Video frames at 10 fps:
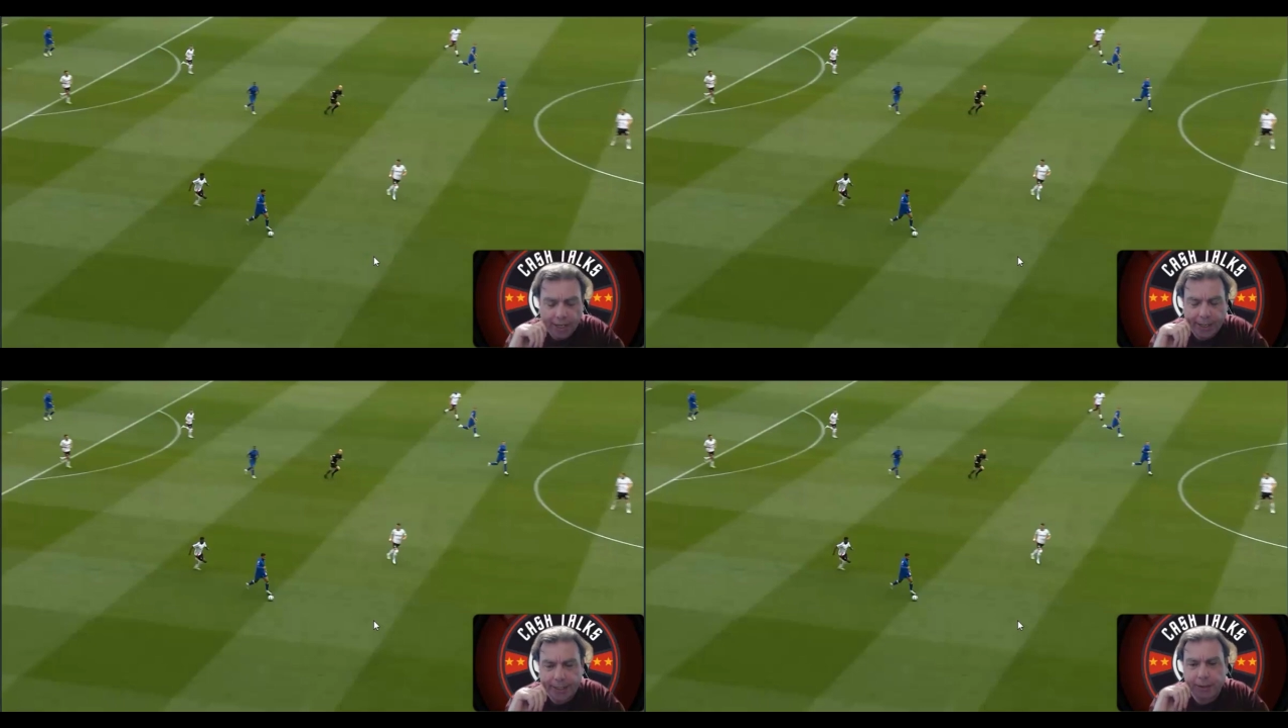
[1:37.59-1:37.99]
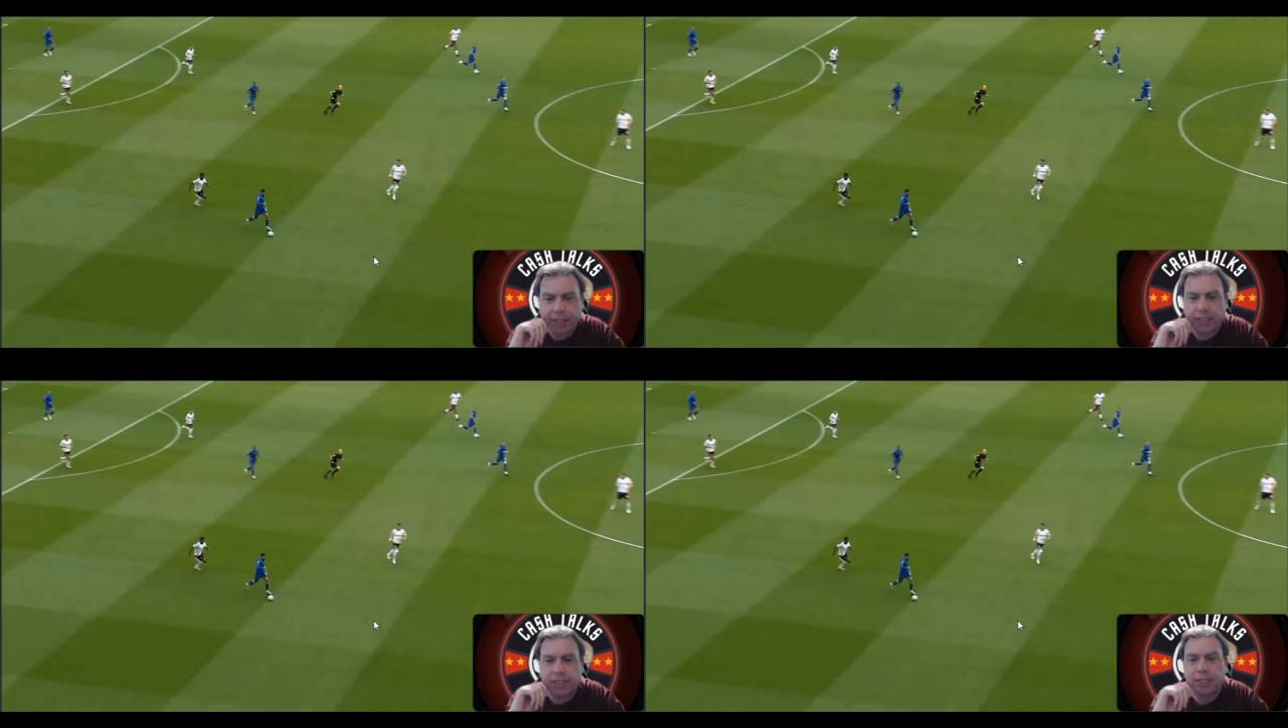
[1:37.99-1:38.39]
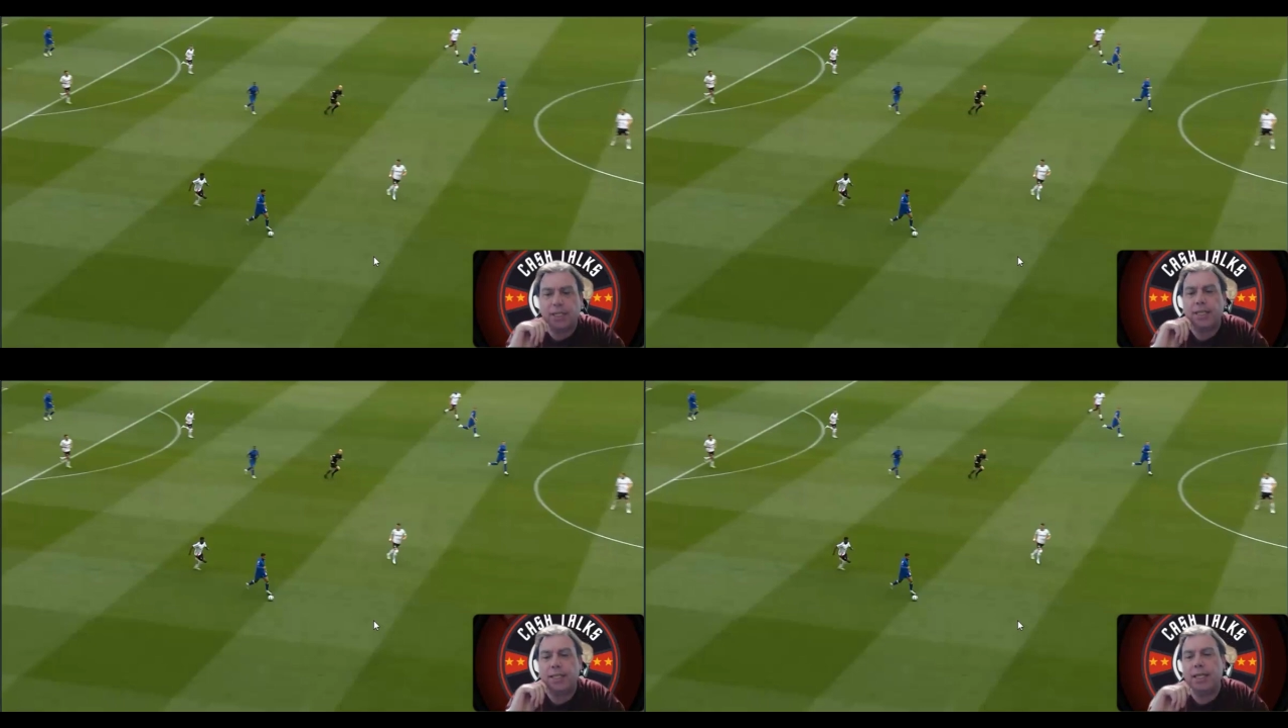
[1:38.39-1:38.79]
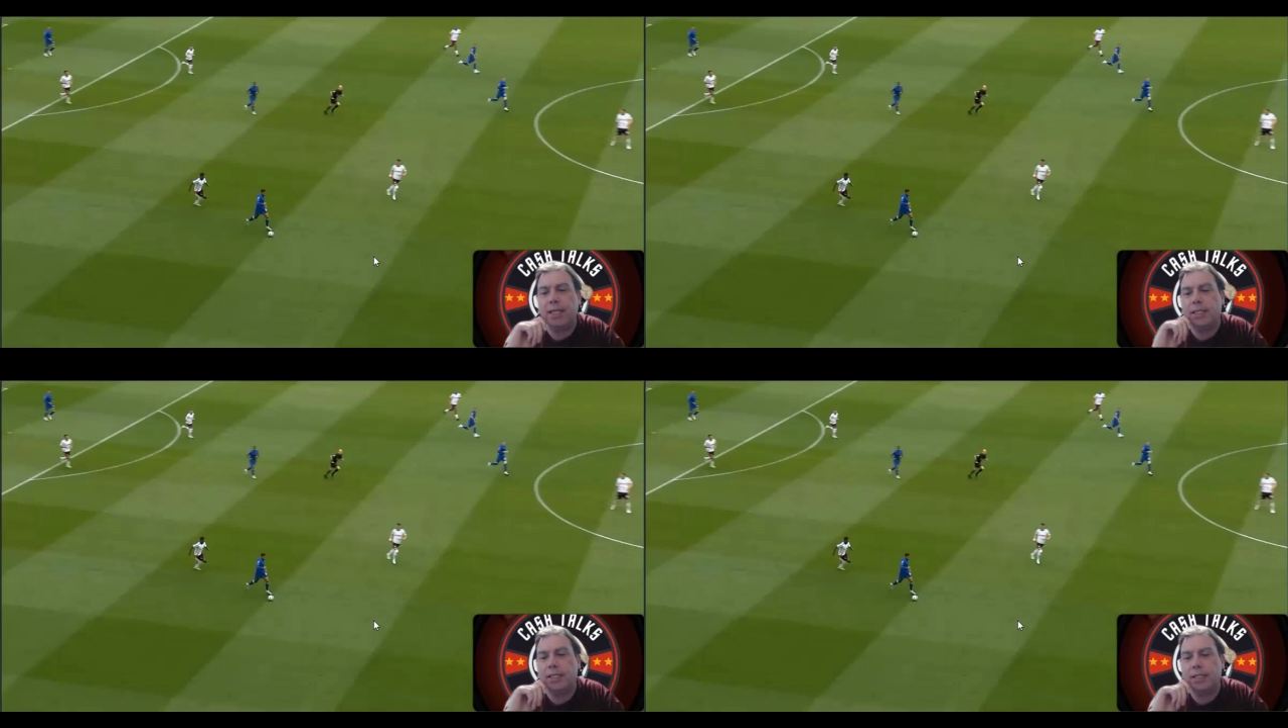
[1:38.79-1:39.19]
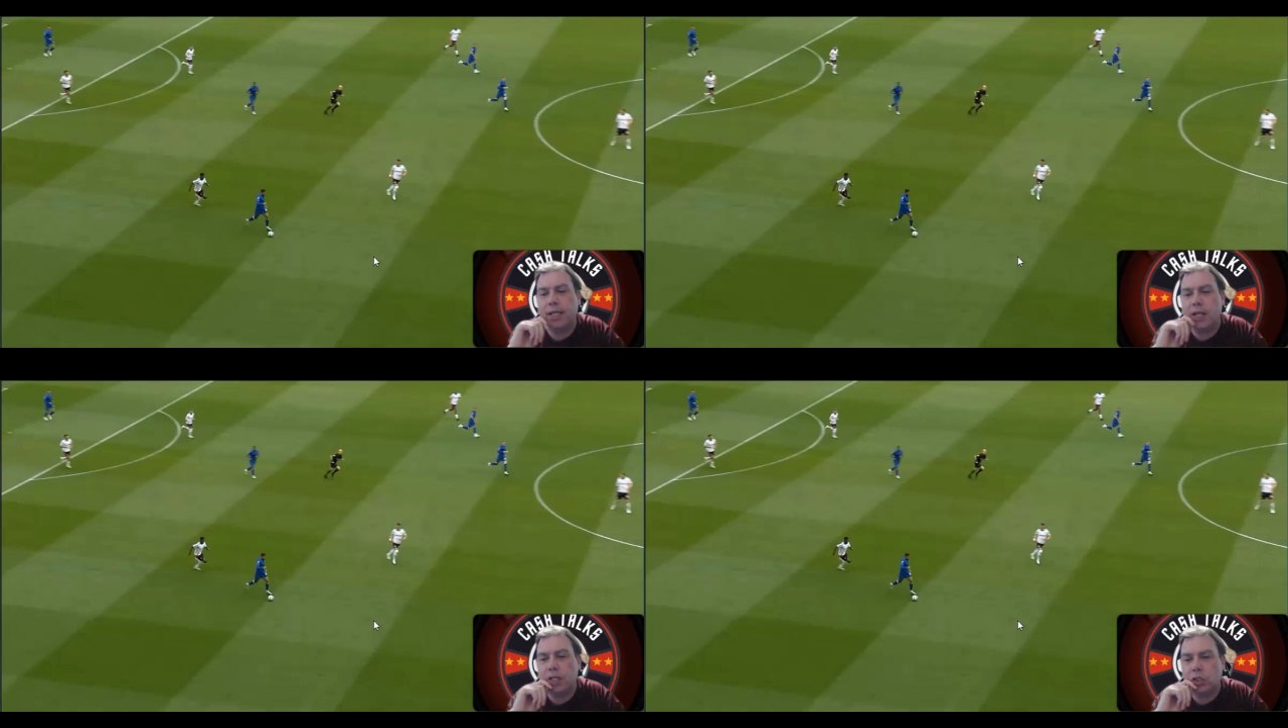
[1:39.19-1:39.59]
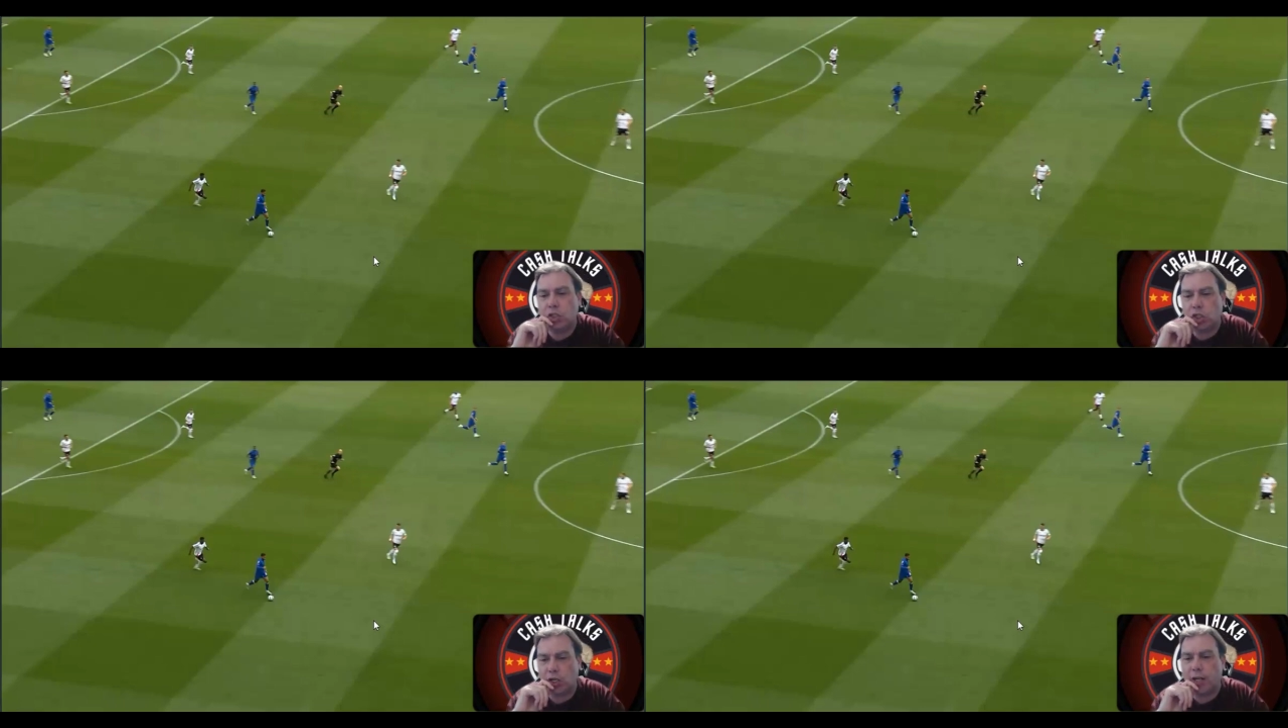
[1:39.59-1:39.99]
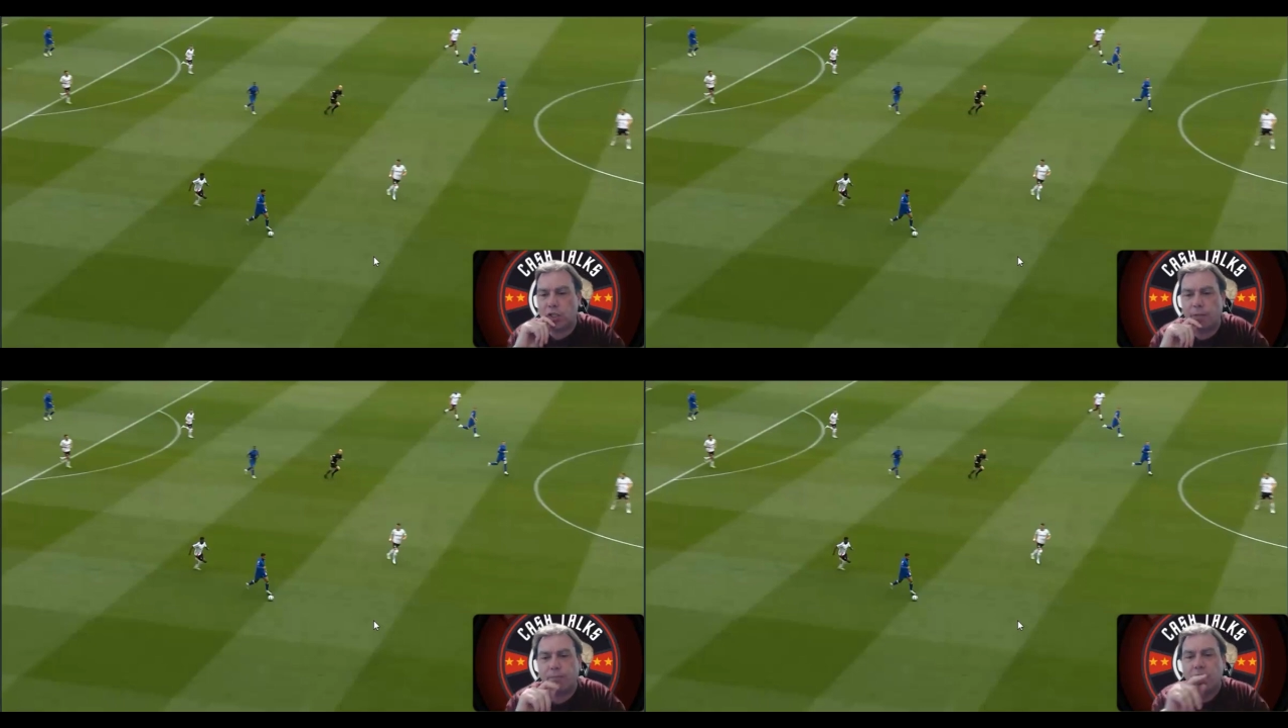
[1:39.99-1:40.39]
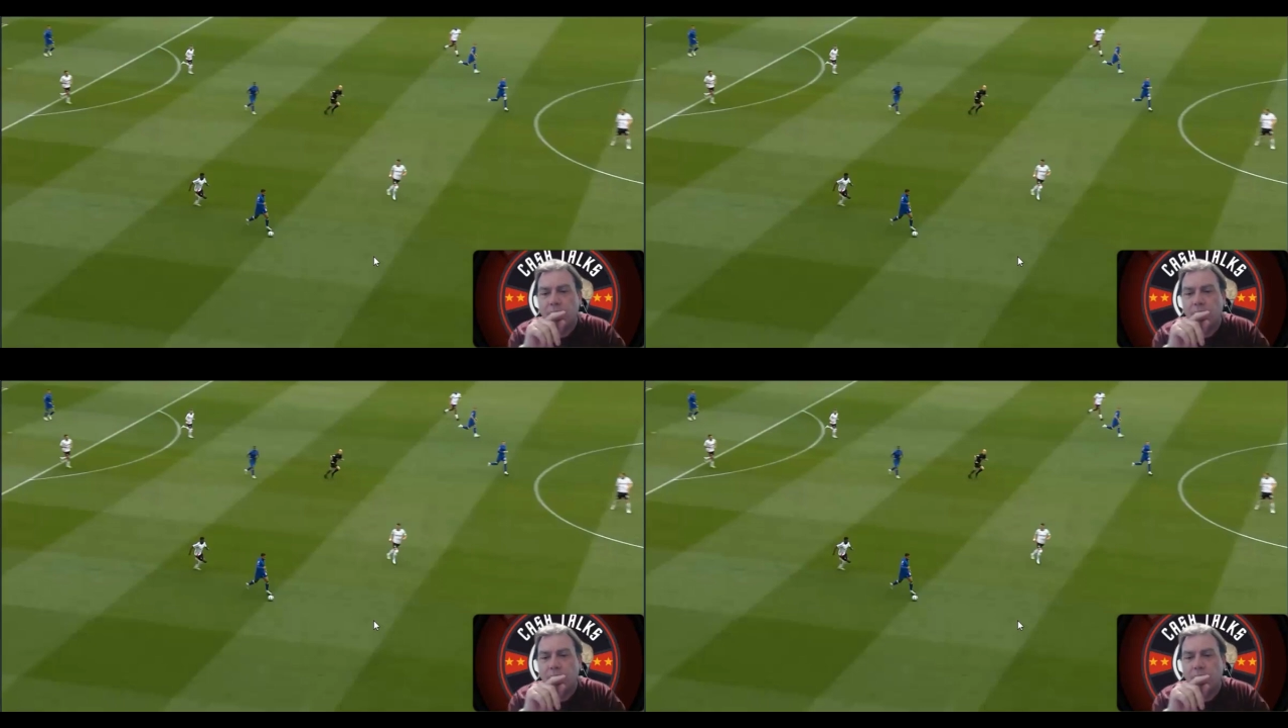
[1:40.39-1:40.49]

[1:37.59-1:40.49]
and it can take years and years to change it.